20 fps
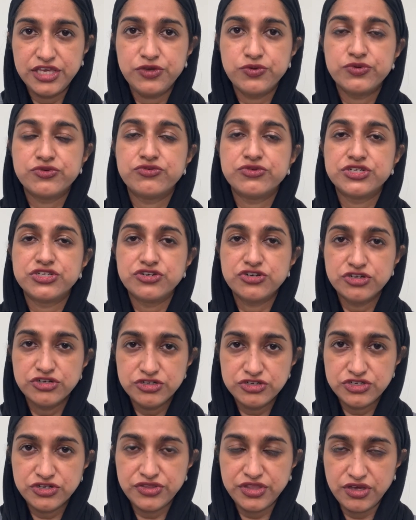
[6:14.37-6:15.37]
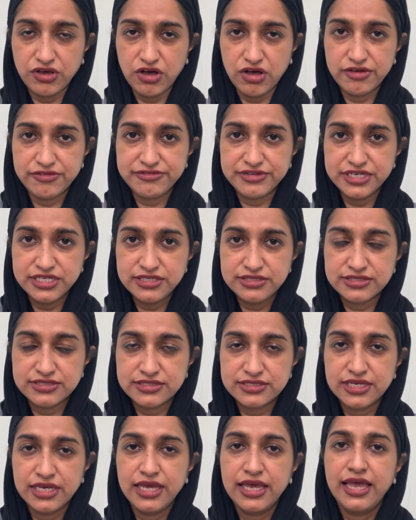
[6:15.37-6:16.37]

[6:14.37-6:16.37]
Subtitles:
you would return to the office,